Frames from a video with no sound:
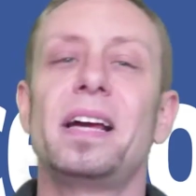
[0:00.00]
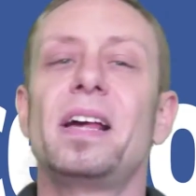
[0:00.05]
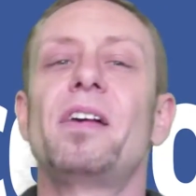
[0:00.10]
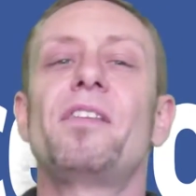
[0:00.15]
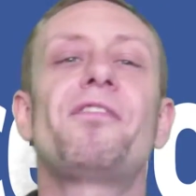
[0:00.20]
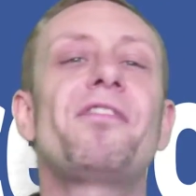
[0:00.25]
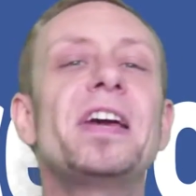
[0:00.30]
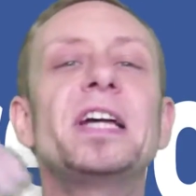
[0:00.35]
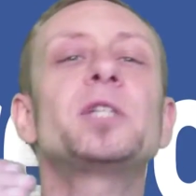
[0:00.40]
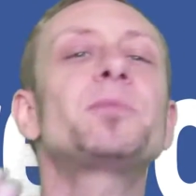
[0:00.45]

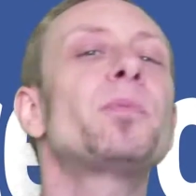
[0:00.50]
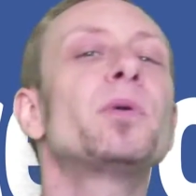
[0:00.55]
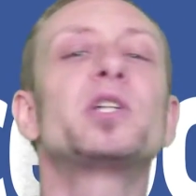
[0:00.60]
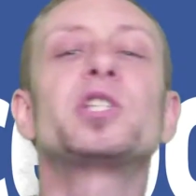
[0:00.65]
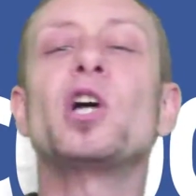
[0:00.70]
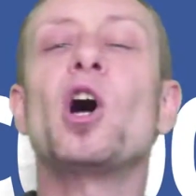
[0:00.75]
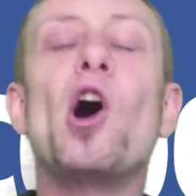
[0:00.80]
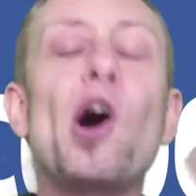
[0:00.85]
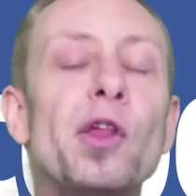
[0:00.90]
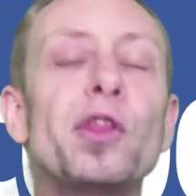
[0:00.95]

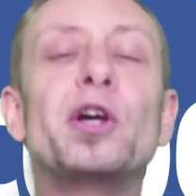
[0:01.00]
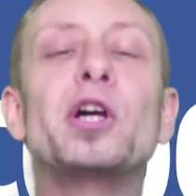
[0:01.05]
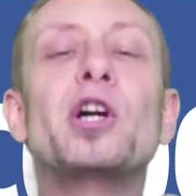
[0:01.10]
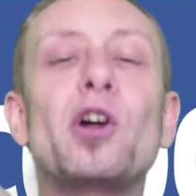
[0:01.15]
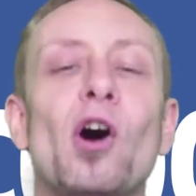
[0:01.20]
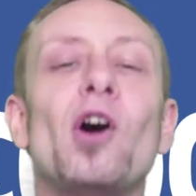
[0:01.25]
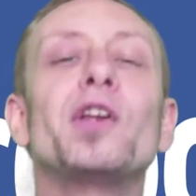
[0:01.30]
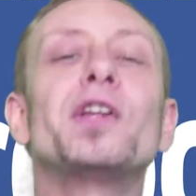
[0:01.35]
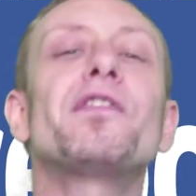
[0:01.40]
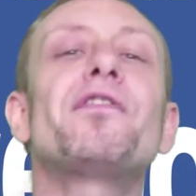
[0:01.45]
Facebook's other
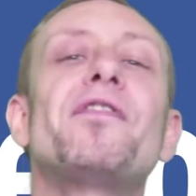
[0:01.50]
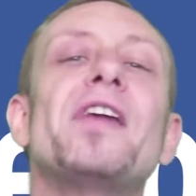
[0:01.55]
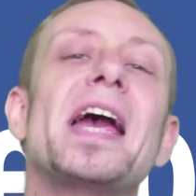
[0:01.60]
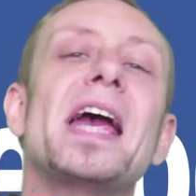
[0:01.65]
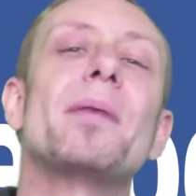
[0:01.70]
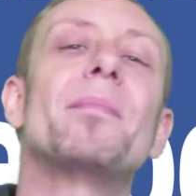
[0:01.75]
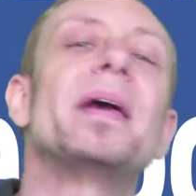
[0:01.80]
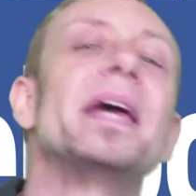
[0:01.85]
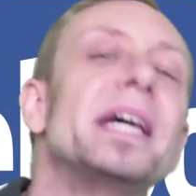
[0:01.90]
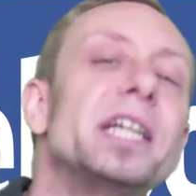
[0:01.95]
call to
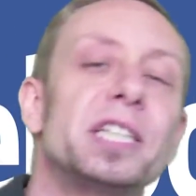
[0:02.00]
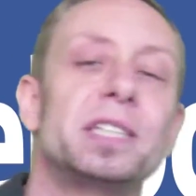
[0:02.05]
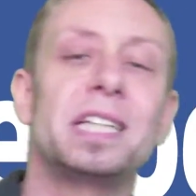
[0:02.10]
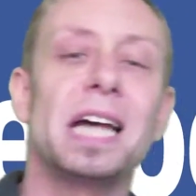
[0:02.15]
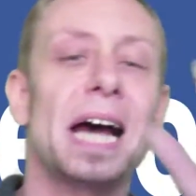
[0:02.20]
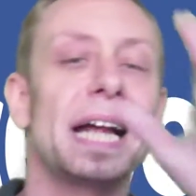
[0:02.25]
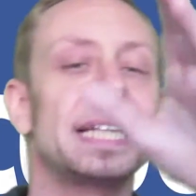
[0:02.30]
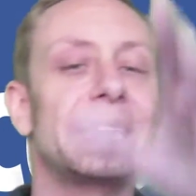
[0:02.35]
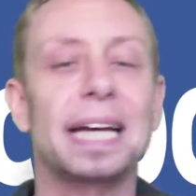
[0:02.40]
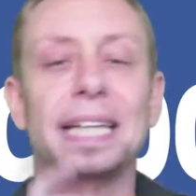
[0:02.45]
fame is
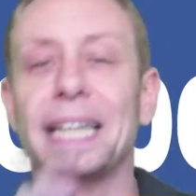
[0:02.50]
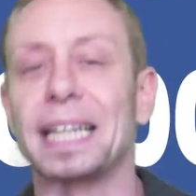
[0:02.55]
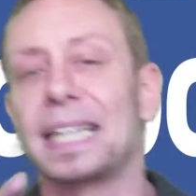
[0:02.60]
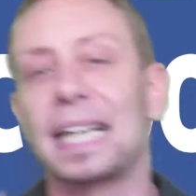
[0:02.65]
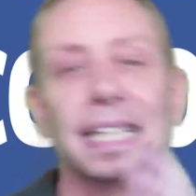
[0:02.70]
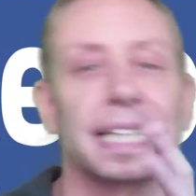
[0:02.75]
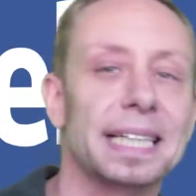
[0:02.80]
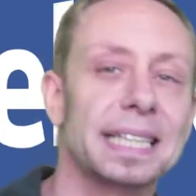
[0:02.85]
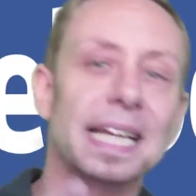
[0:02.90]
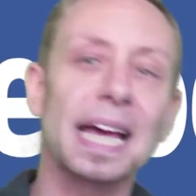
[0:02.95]

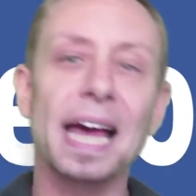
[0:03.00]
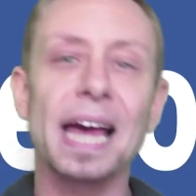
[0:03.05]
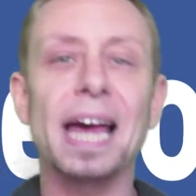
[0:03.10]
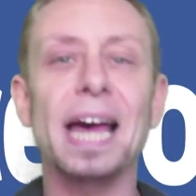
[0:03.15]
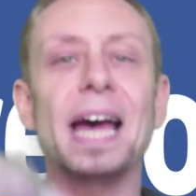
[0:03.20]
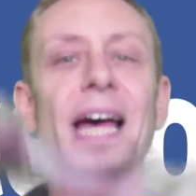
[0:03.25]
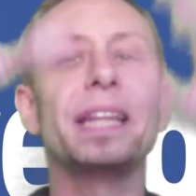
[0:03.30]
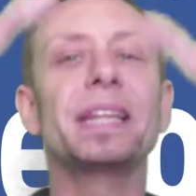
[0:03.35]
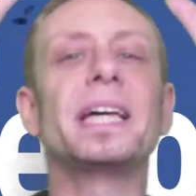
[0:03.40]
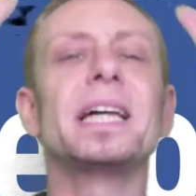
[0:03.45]

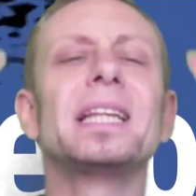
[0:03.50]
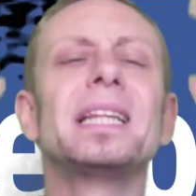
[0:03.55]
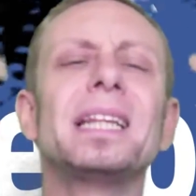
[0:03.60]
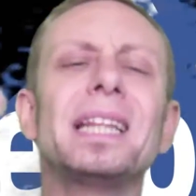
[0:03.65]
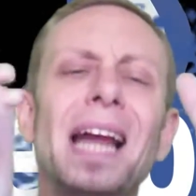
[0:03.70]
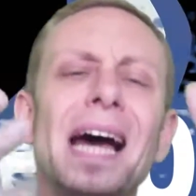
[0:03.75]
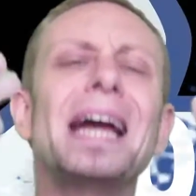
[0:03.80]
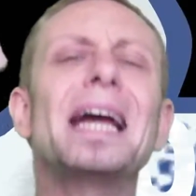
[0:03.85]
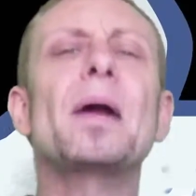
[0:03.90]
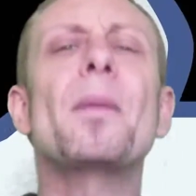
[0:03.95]
the
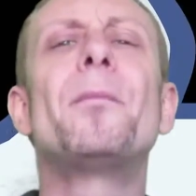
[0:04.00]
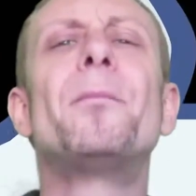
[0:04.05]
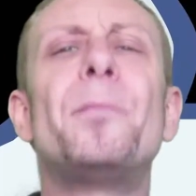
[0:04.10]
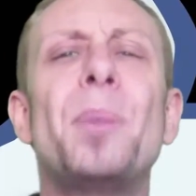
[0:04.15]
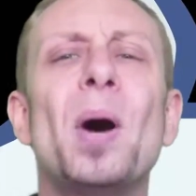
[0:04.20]
like